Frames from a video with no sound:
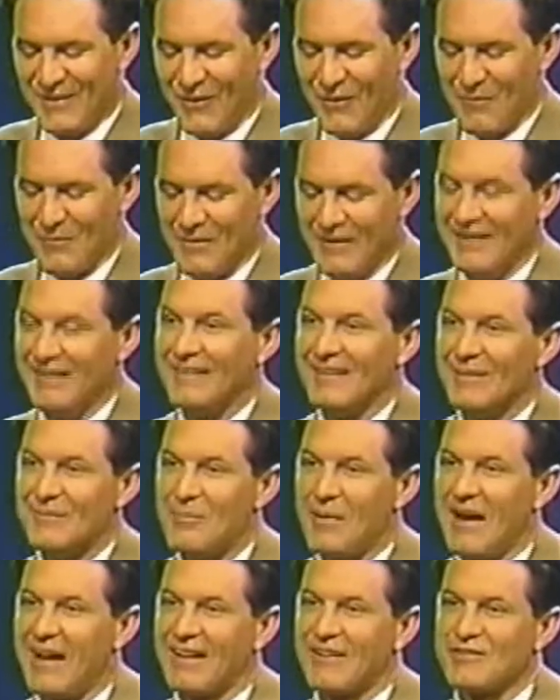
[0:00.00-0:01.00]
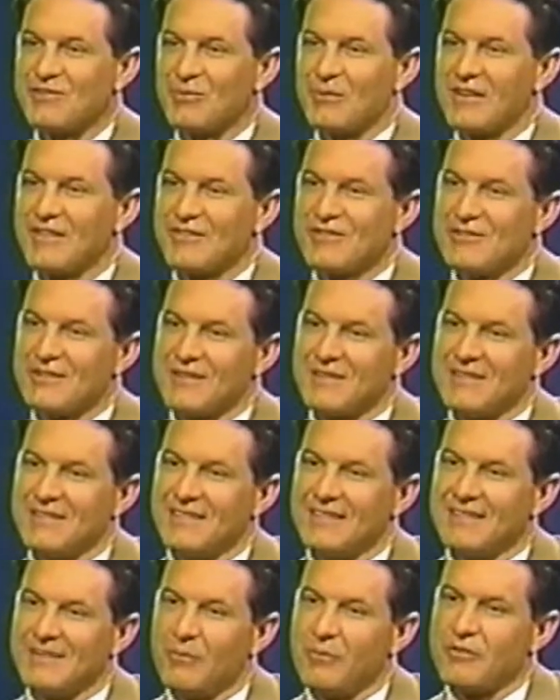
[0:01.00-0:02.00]
open back dress at
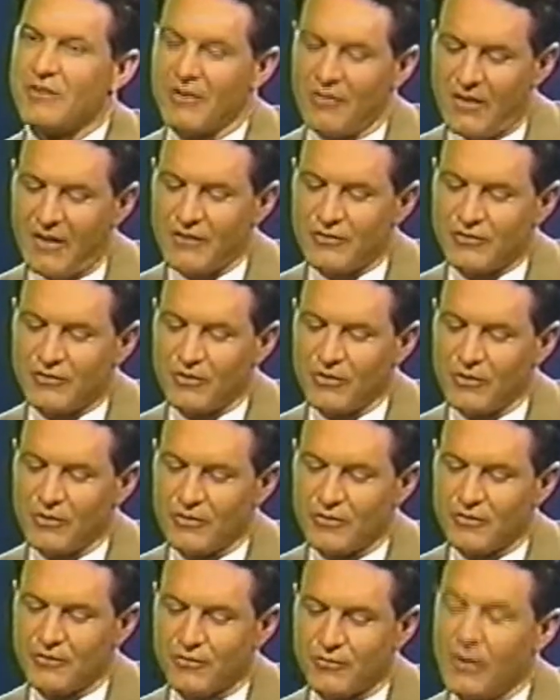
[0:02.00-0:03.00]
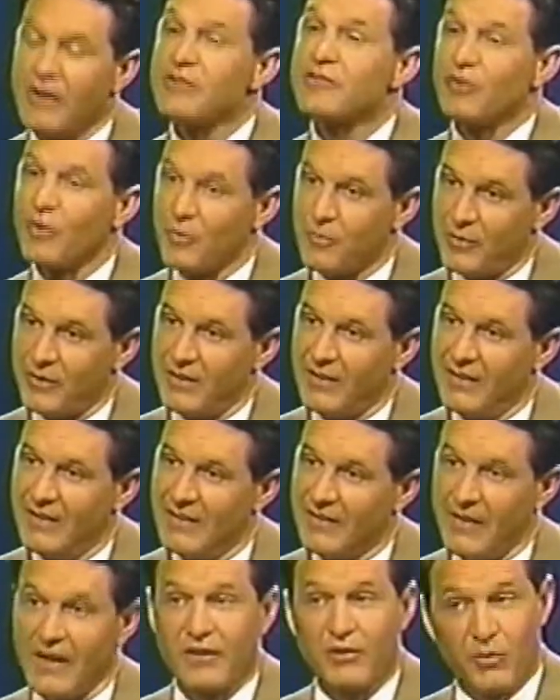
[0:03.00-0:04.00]
the was that last year's French Open?
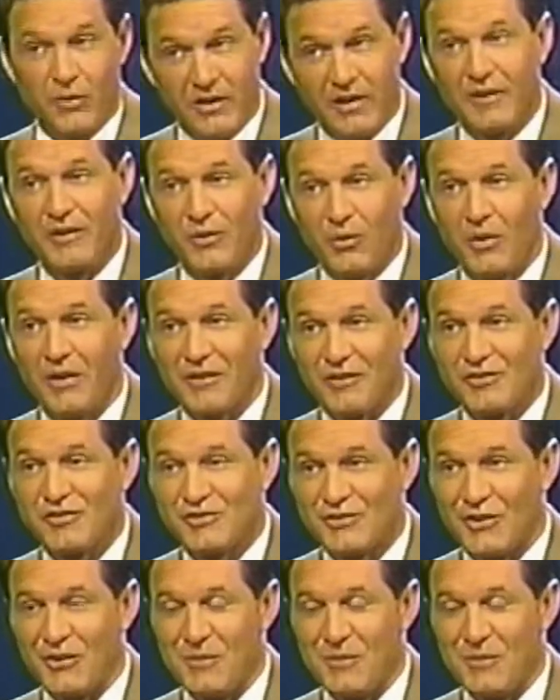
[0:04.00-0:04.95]
That created quite a stir.